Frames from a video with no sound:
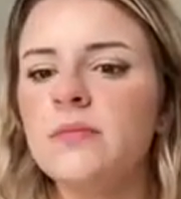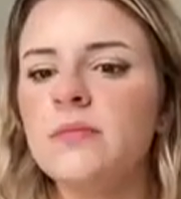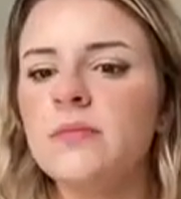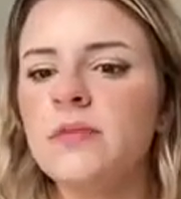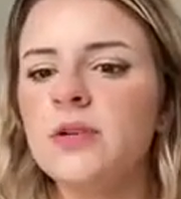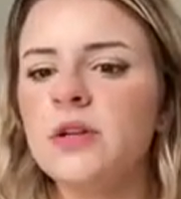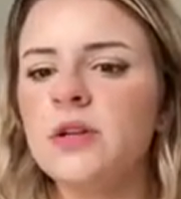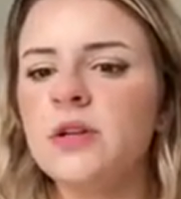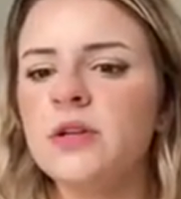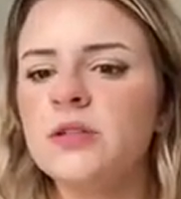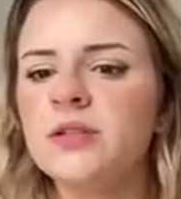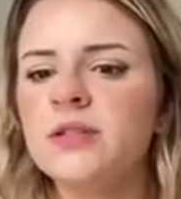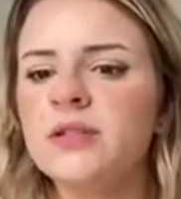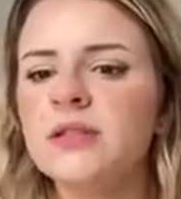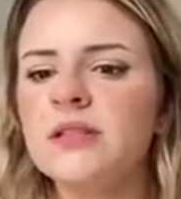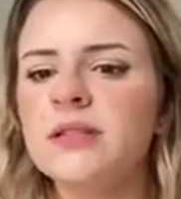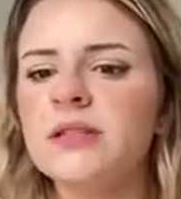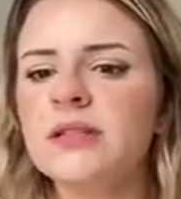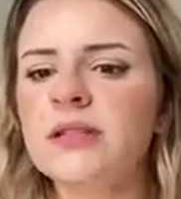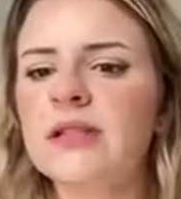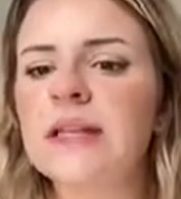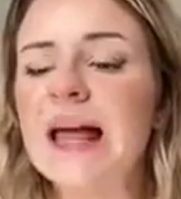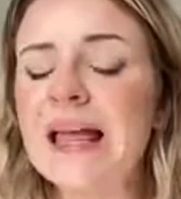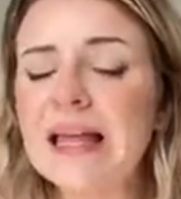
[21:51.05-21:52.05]
you're
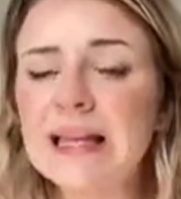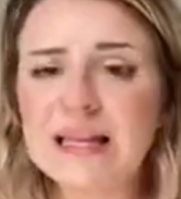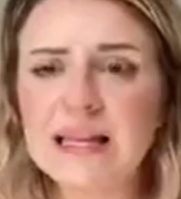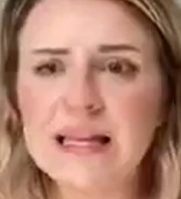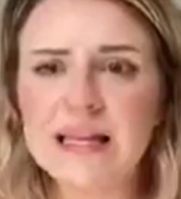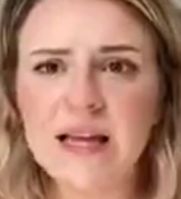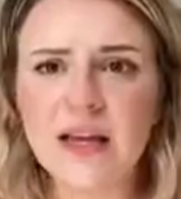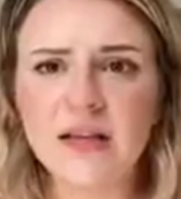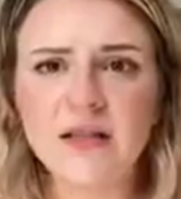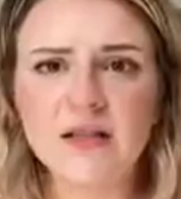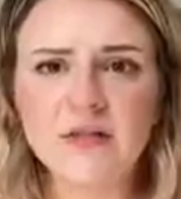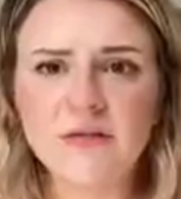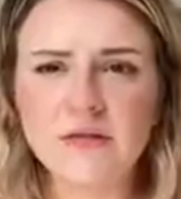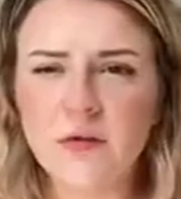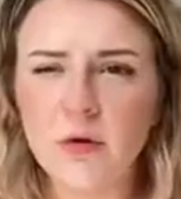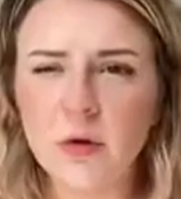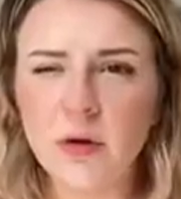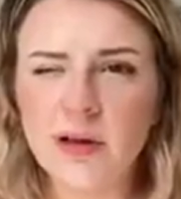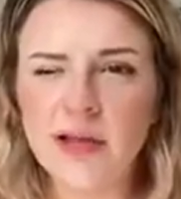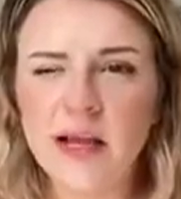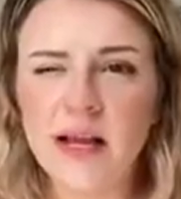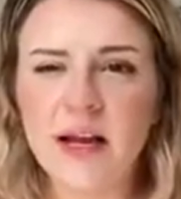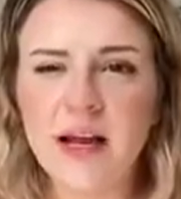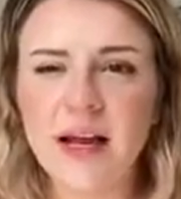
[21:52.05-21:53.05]
slightly
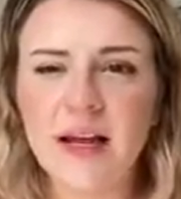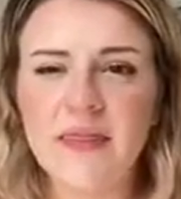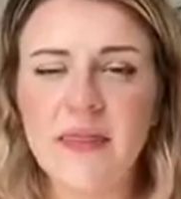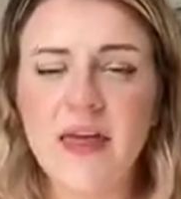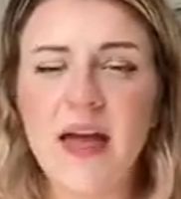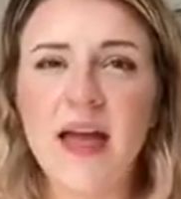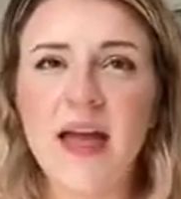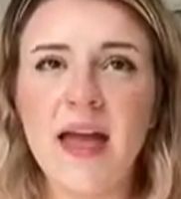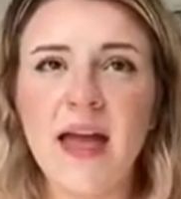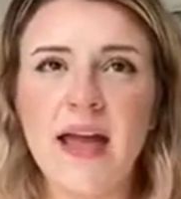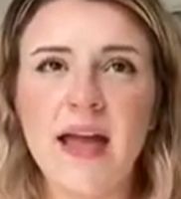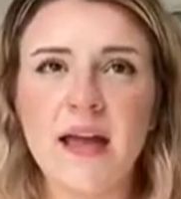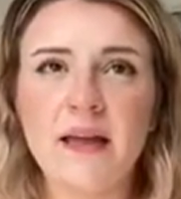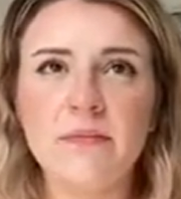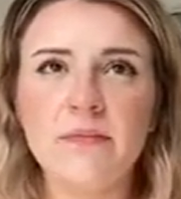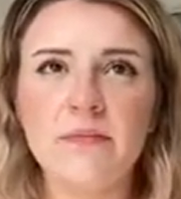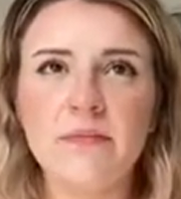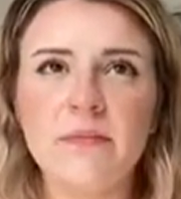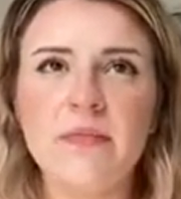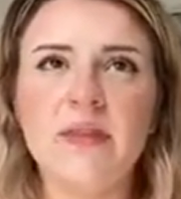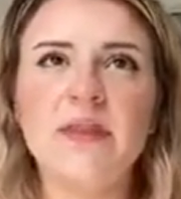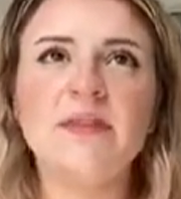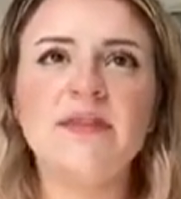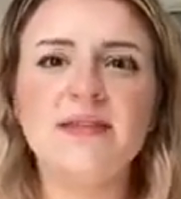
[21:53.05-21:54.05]
exfoliating
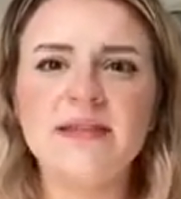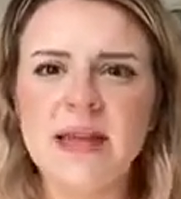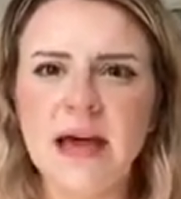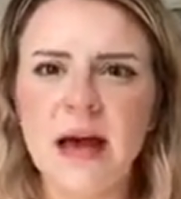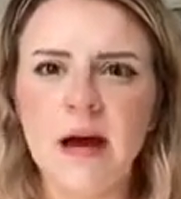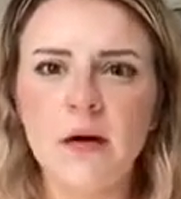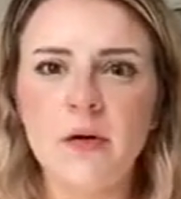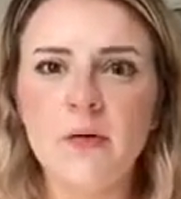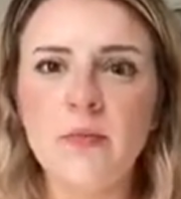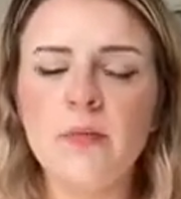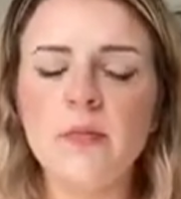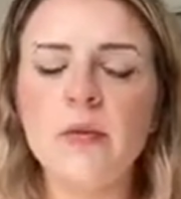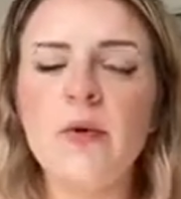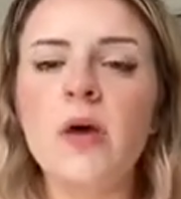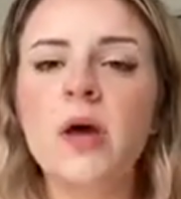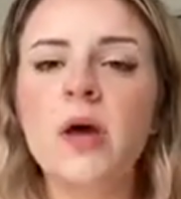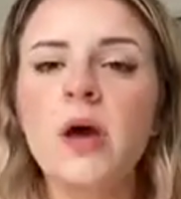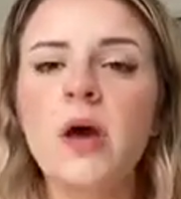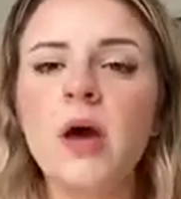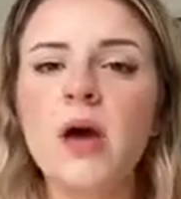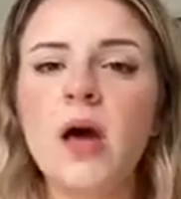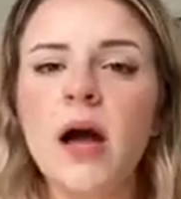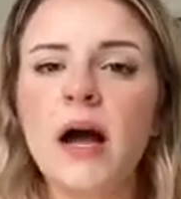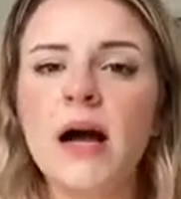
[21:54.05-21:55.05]
the scalp,
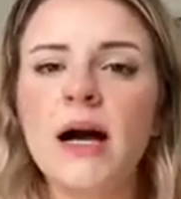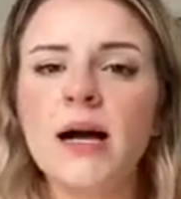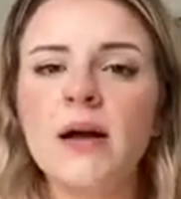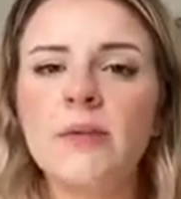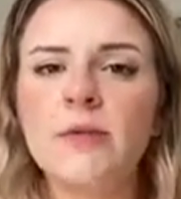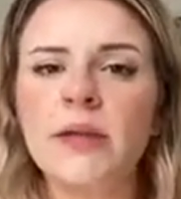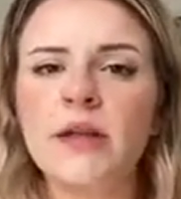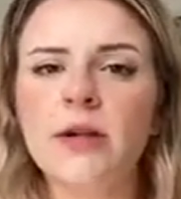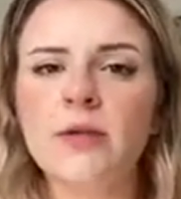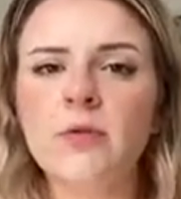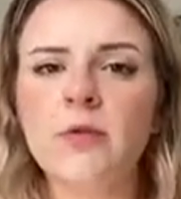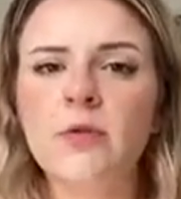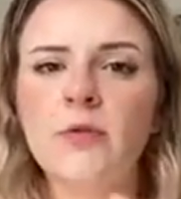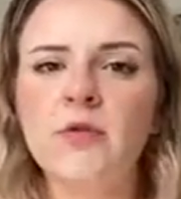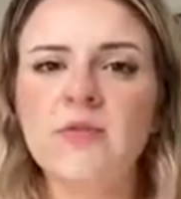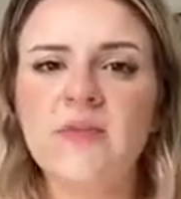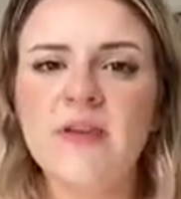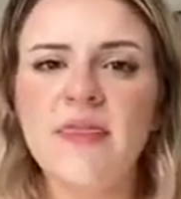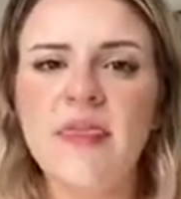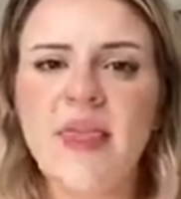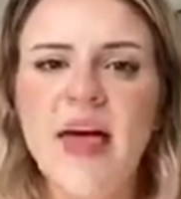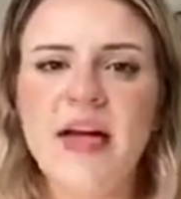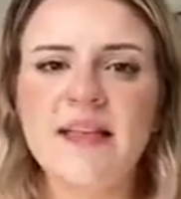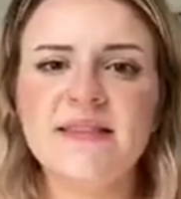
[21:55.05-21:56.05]
and you're
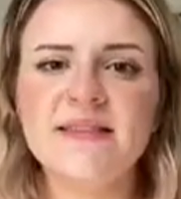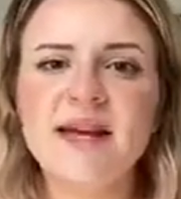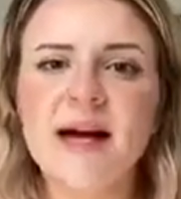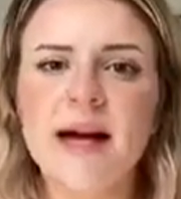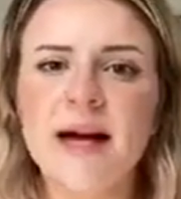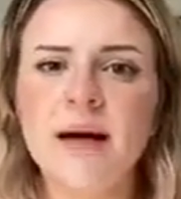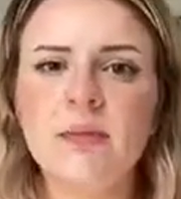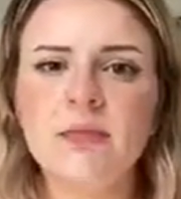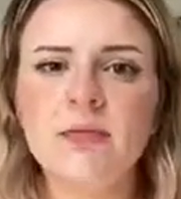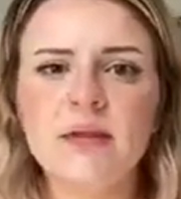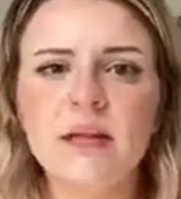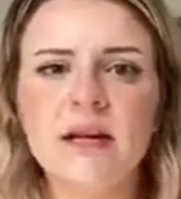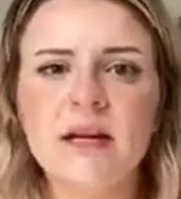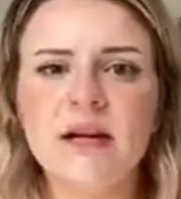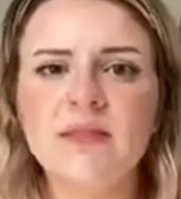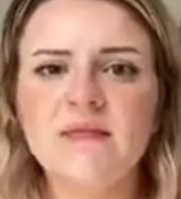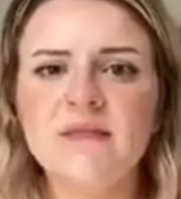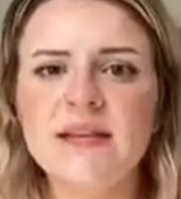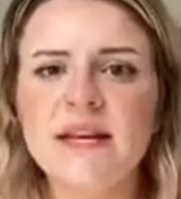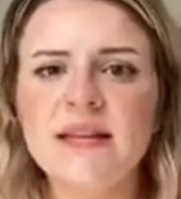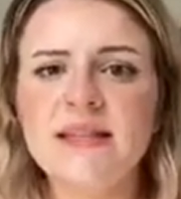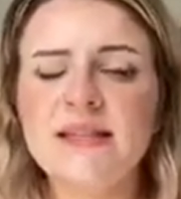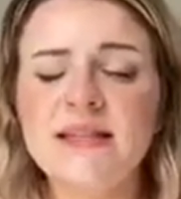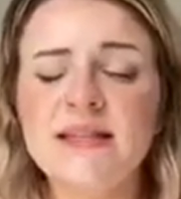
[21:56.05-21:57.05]
removing that top layer of
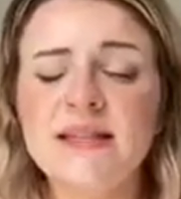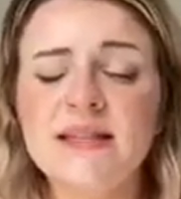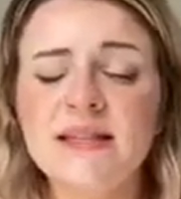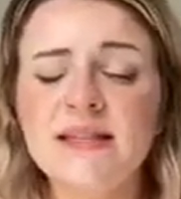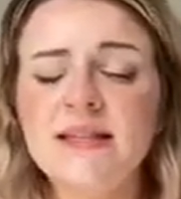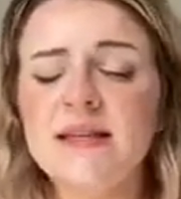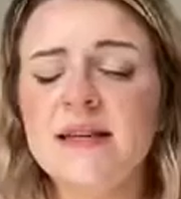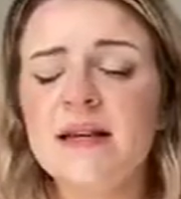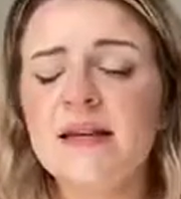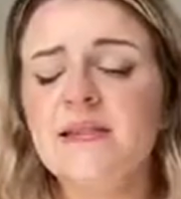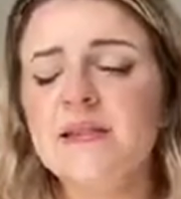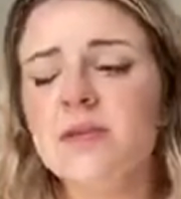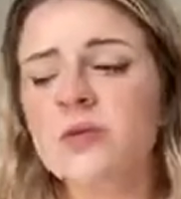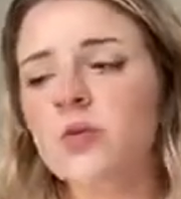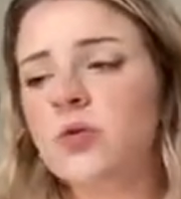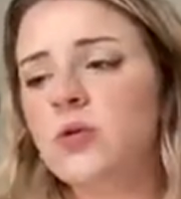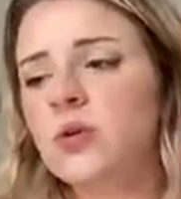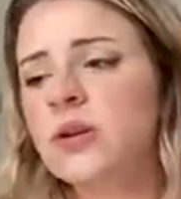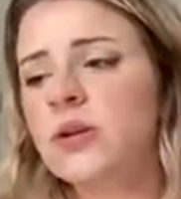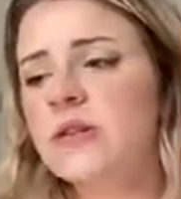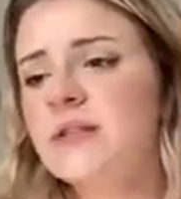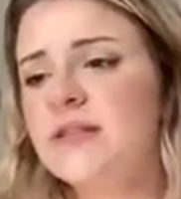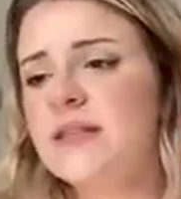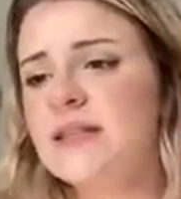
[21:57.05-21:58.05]
dead skin cells and
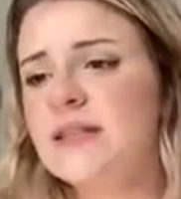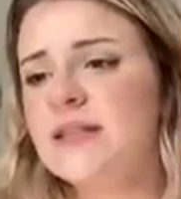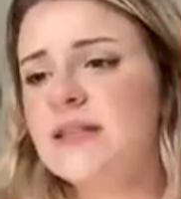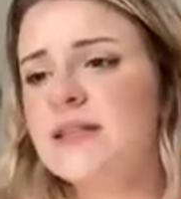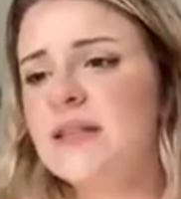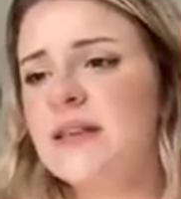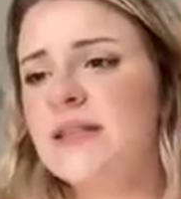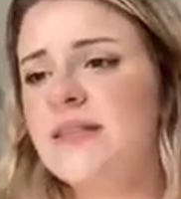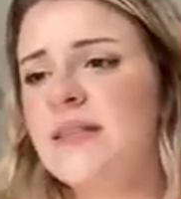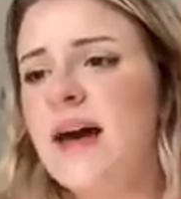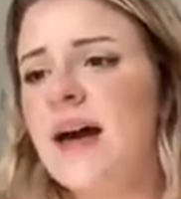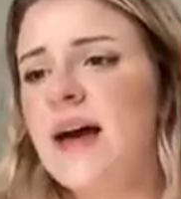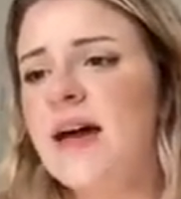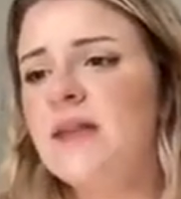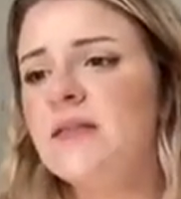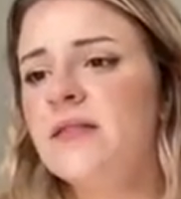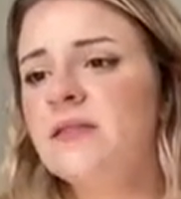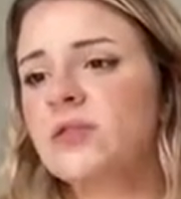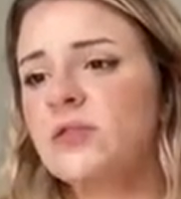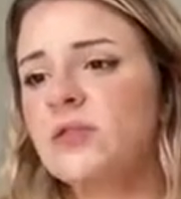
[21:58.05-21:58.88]
oils, things like that.